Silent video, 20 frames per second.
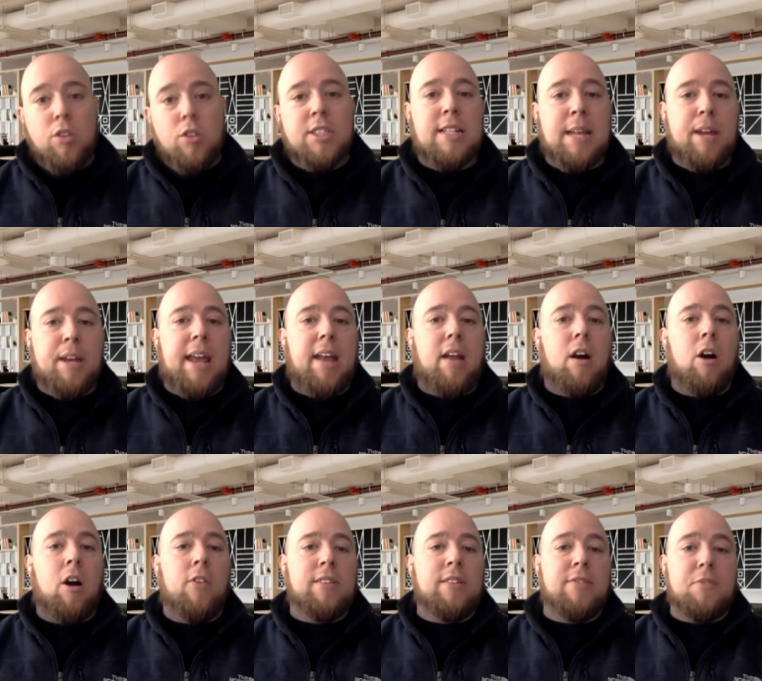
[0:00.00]
But Google
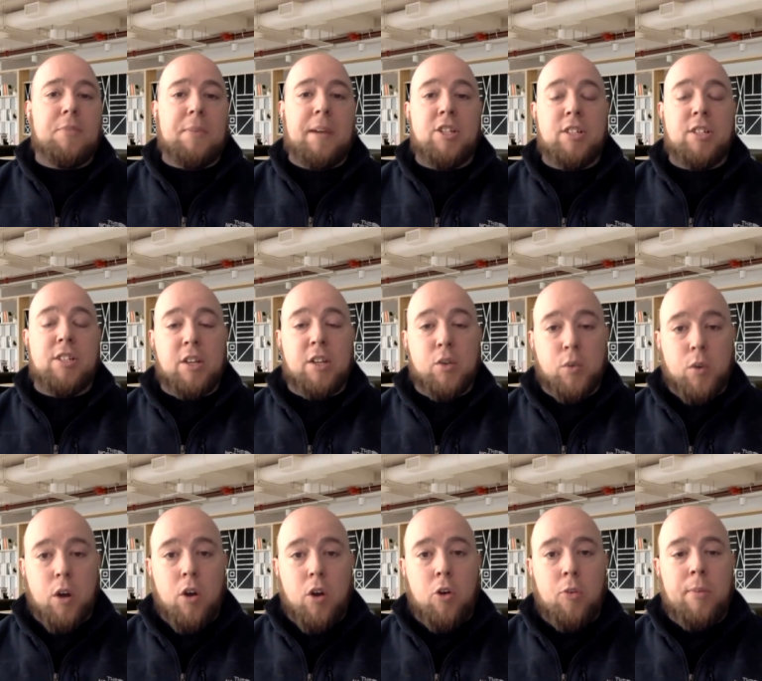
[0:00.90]
is starting to deprecate all
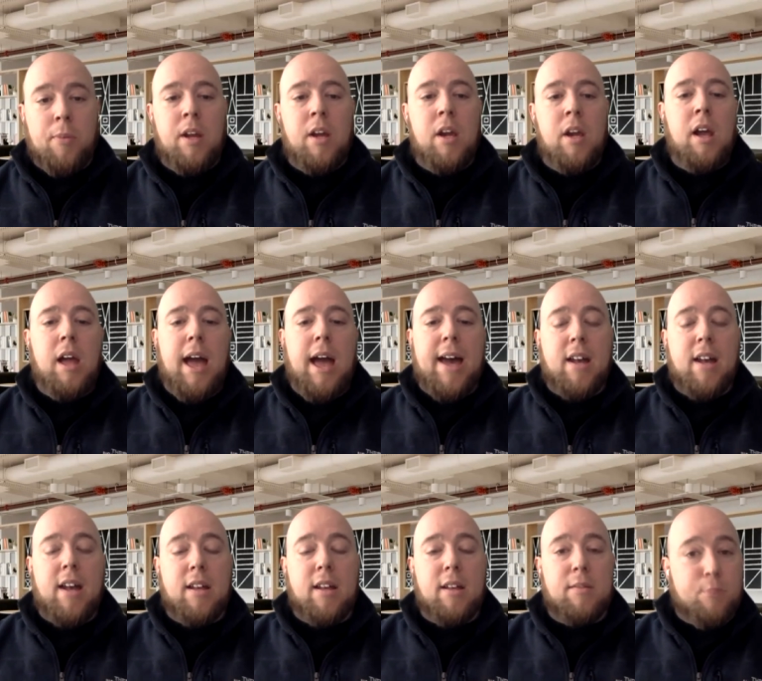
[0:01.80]
this information in
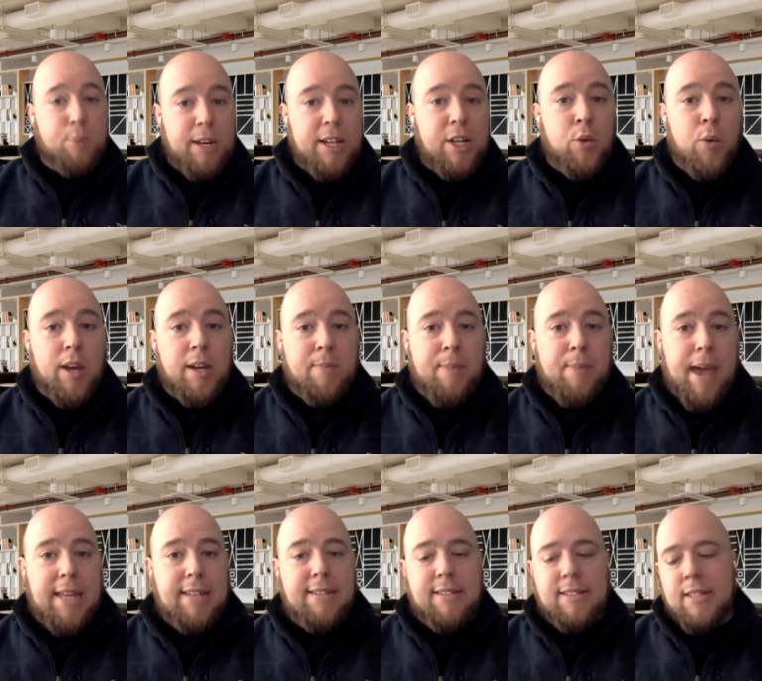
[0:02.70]
Chrome at a
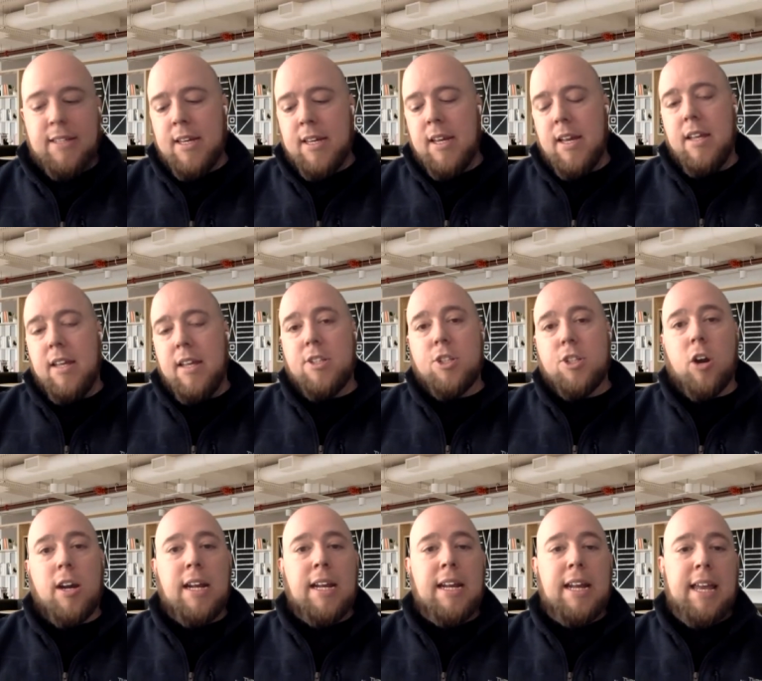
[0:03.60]
pretty quick pace.